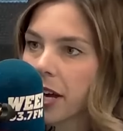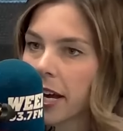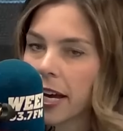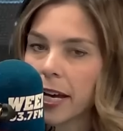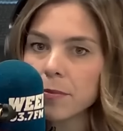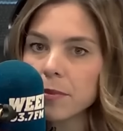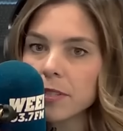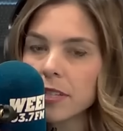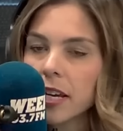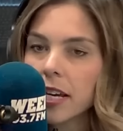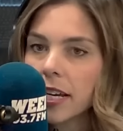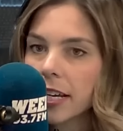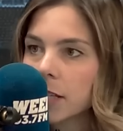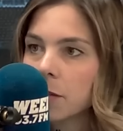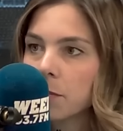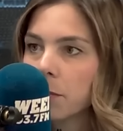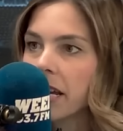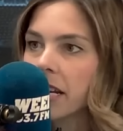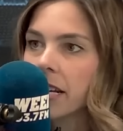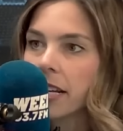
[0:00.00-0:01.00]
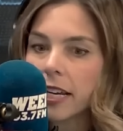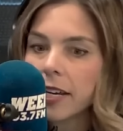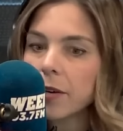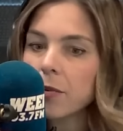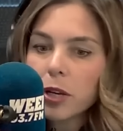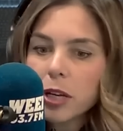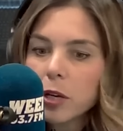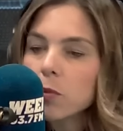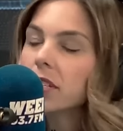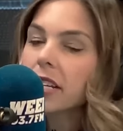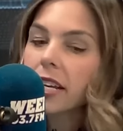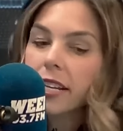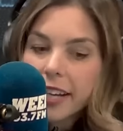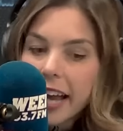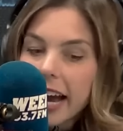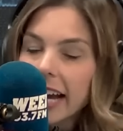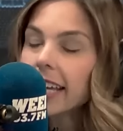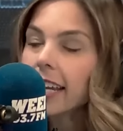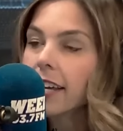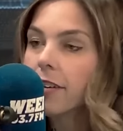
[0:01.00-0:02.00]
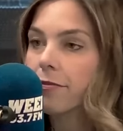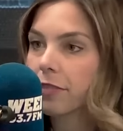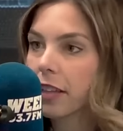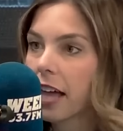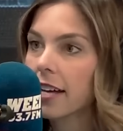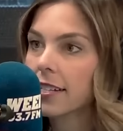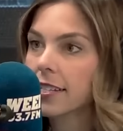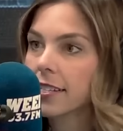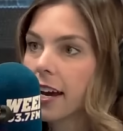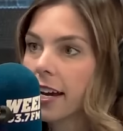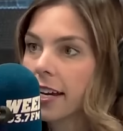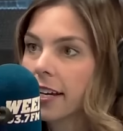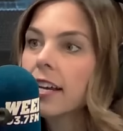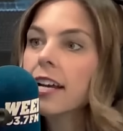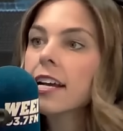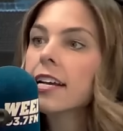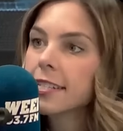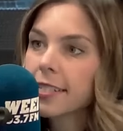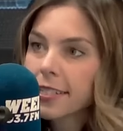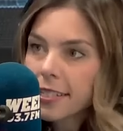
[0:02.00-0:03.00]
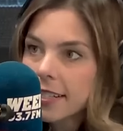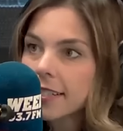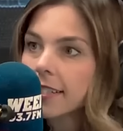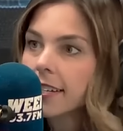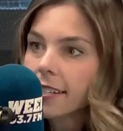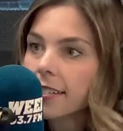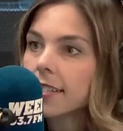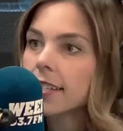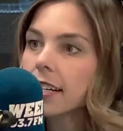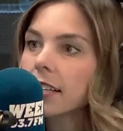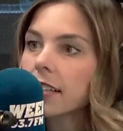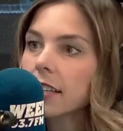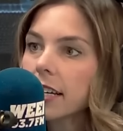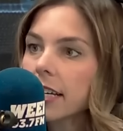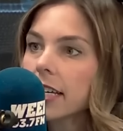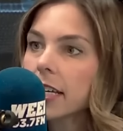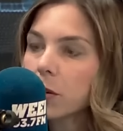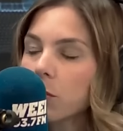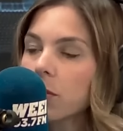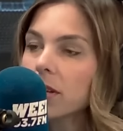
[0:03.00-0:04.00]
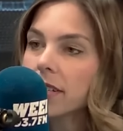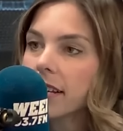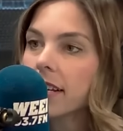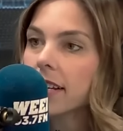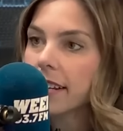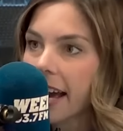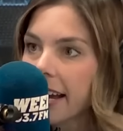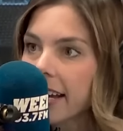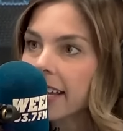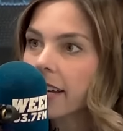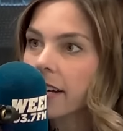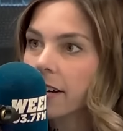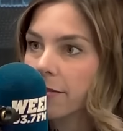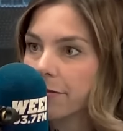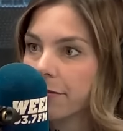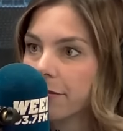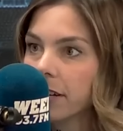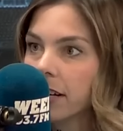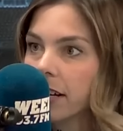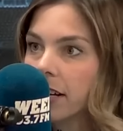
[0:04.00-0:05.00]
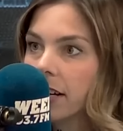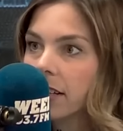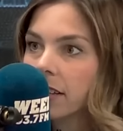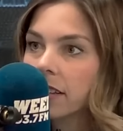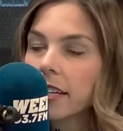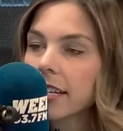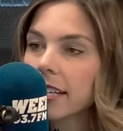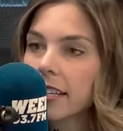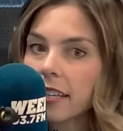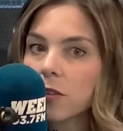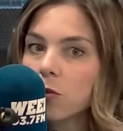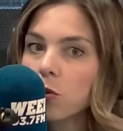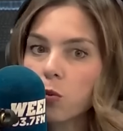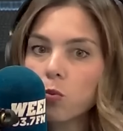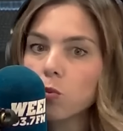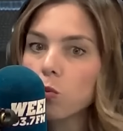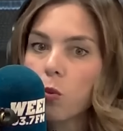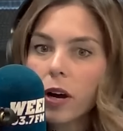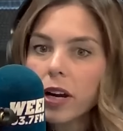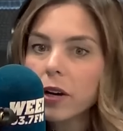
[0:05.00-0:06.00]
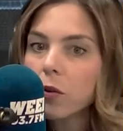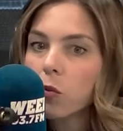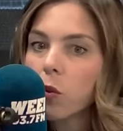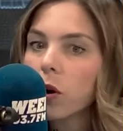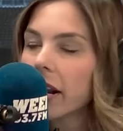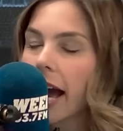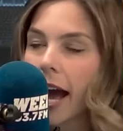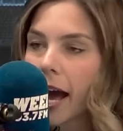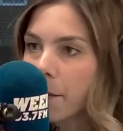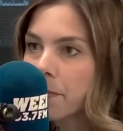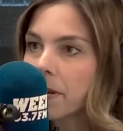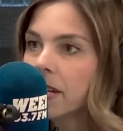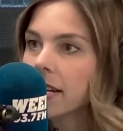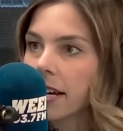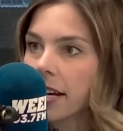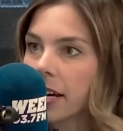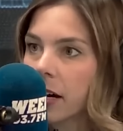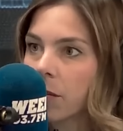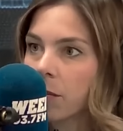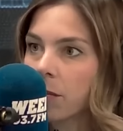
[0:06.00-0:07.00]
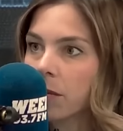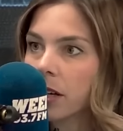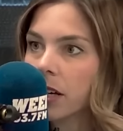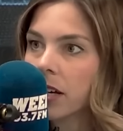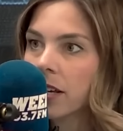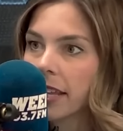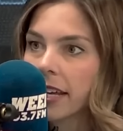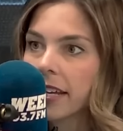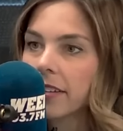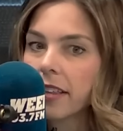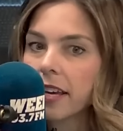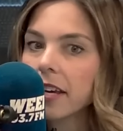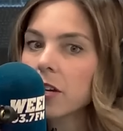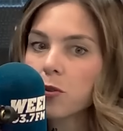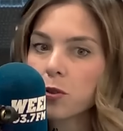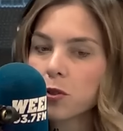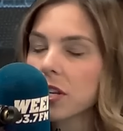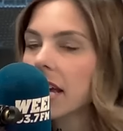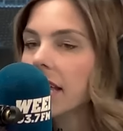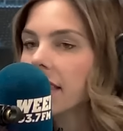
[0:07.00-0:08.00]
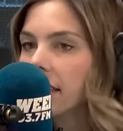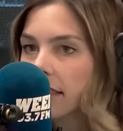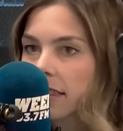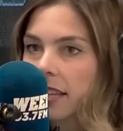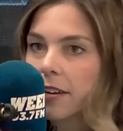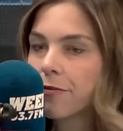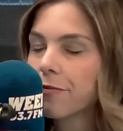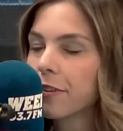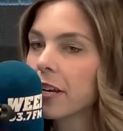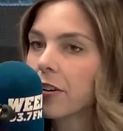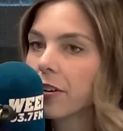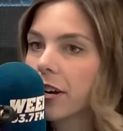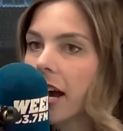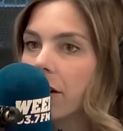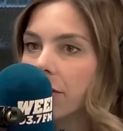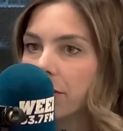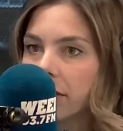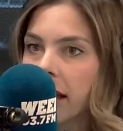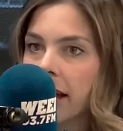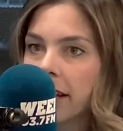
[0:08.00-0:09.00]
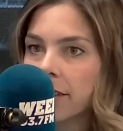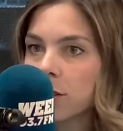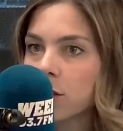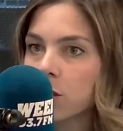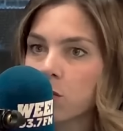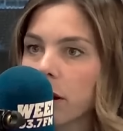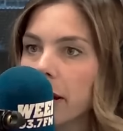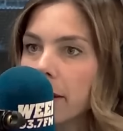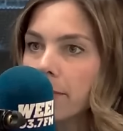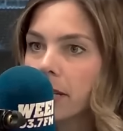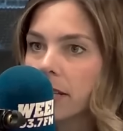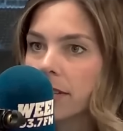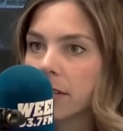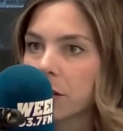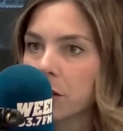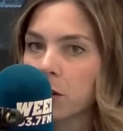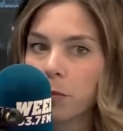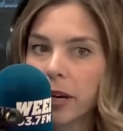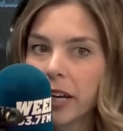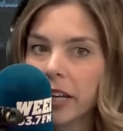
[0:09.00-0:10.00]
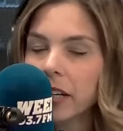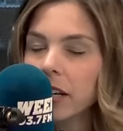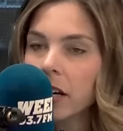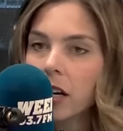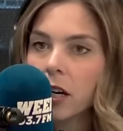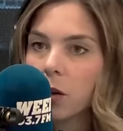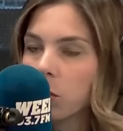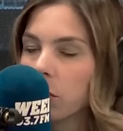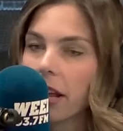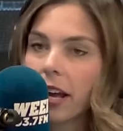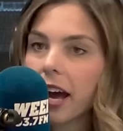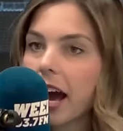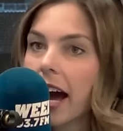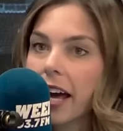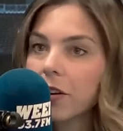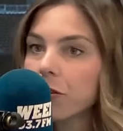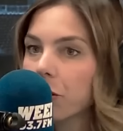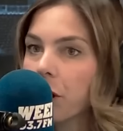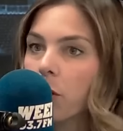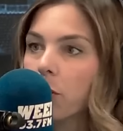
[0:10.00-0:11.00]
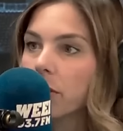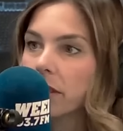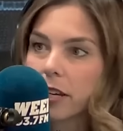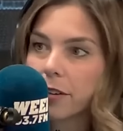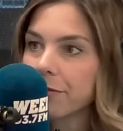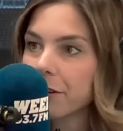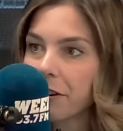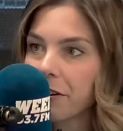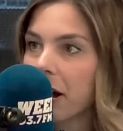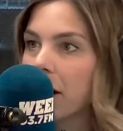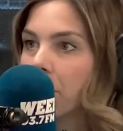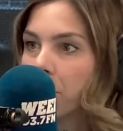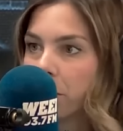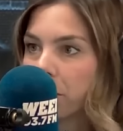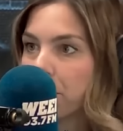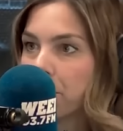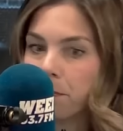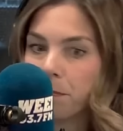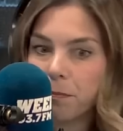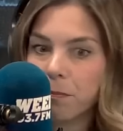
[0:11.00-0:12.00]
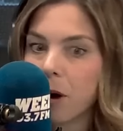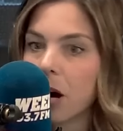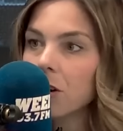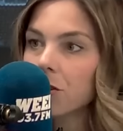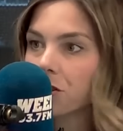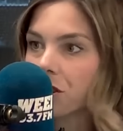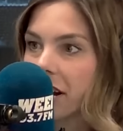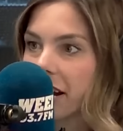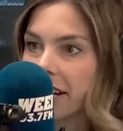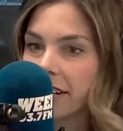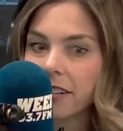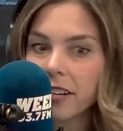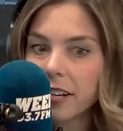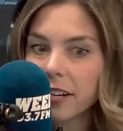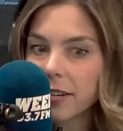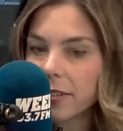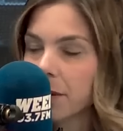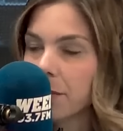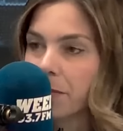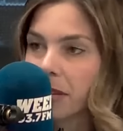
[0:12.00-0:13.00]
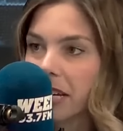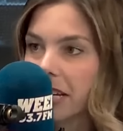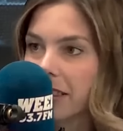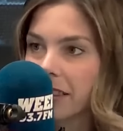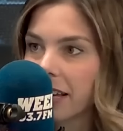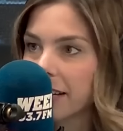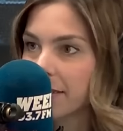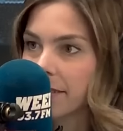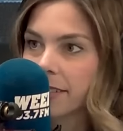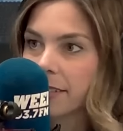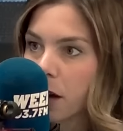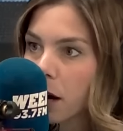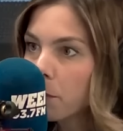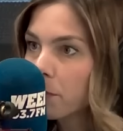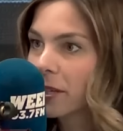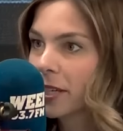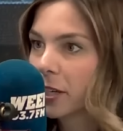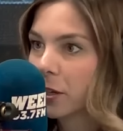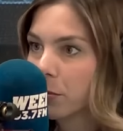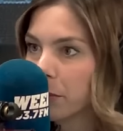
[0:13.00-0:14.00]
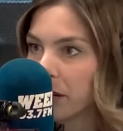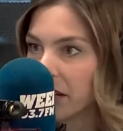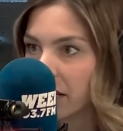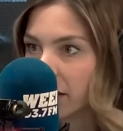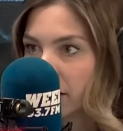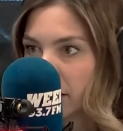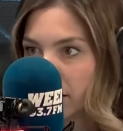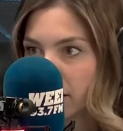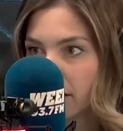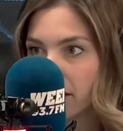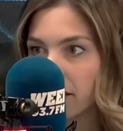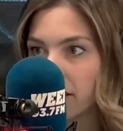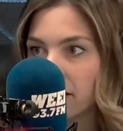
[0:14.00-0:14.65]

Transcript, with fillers: two games. He's been he he was a negative last night. Statistically, he was a negative. Like he what what happened to him? They, they you say that they figured out that Swayman's human. Well, I don't know what they figured out with Marchand, something like subhuman.